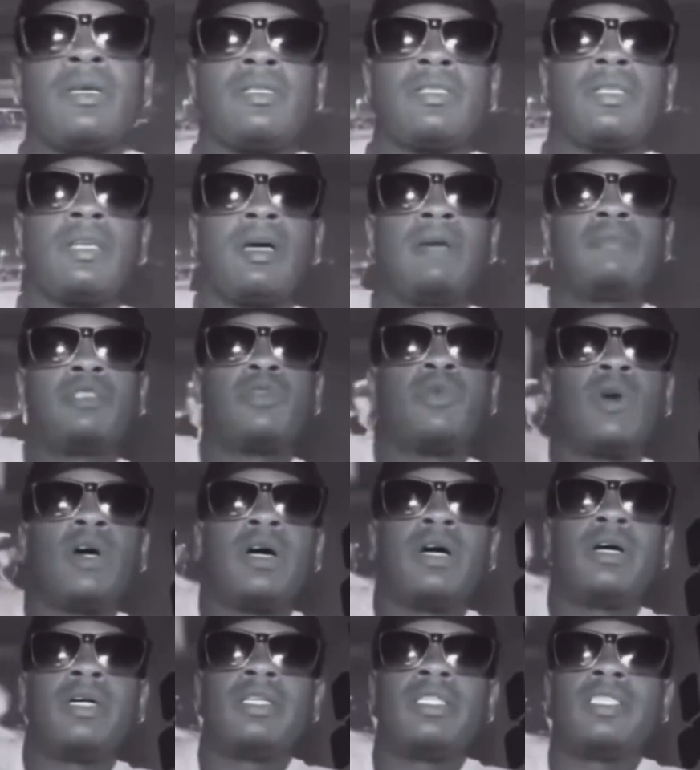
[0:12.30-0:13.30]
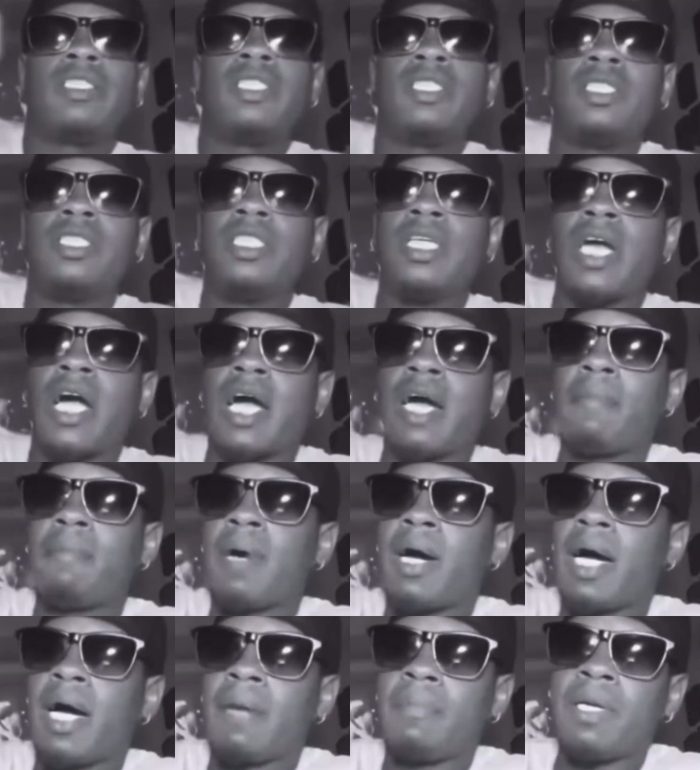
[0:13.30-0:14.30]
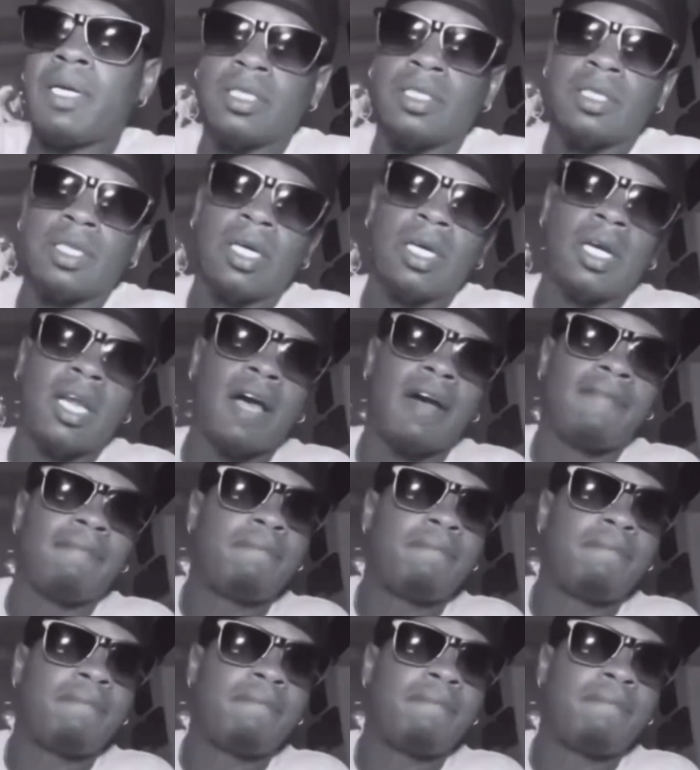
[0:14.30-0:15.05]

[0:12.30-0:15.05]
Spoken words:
Slum 1200 GGI Mob, and I'm